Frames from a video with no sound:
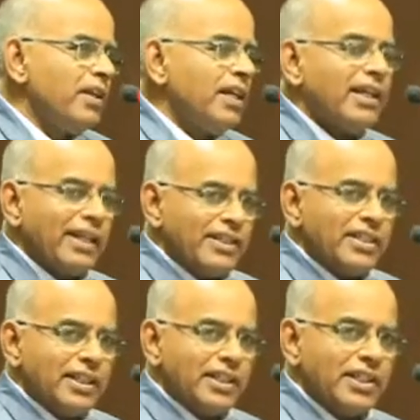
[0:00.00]
in
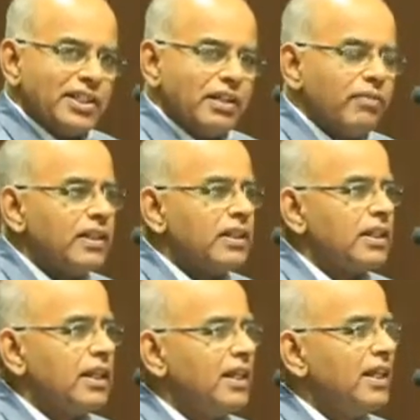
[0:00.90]
consultation with
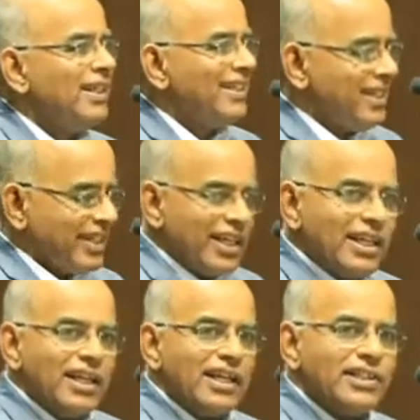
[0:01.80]
the
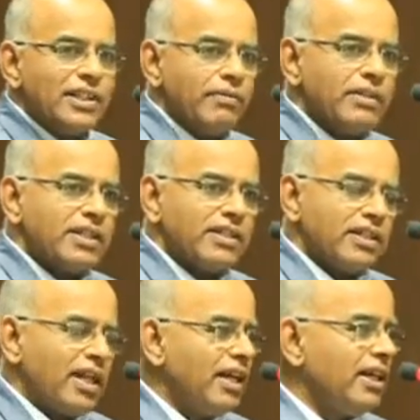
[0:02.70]
State Legal Services
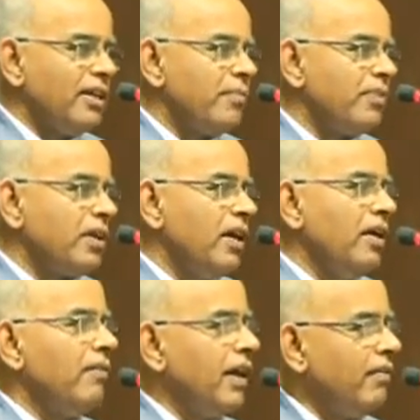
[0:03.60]
Authority.
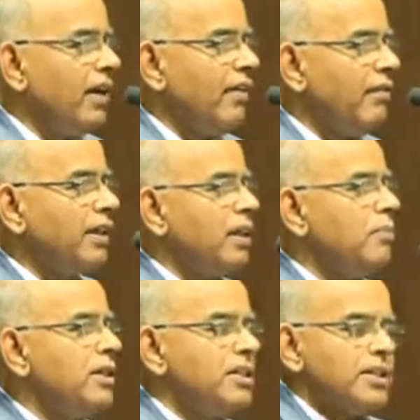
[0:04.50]
Whenever a victim
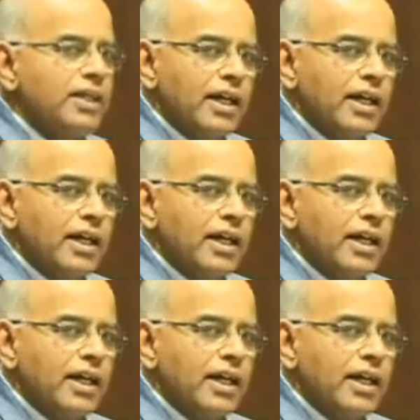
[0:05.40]
is